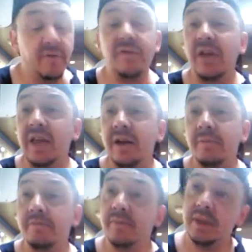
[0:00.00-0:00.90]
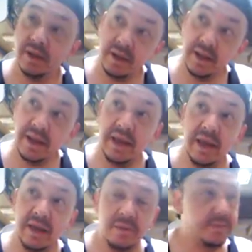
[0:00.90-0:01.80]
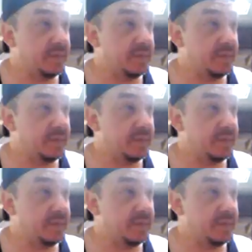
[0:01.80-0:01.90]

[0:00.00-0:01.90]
D E